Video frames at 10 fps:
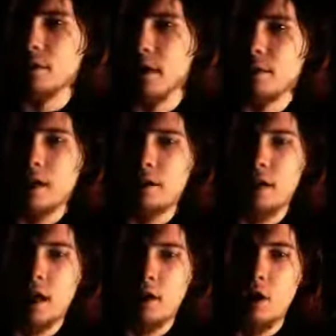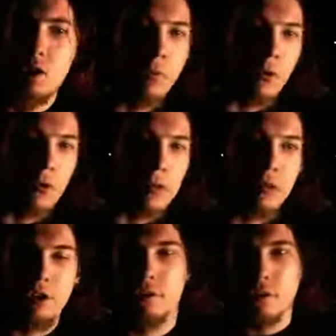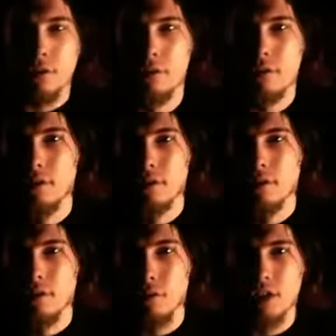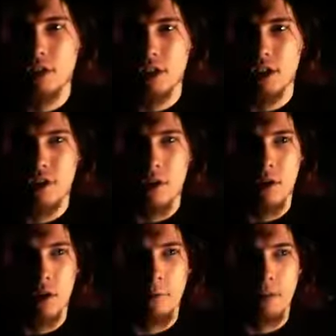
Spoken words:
so automatically I know more than you. Which is already a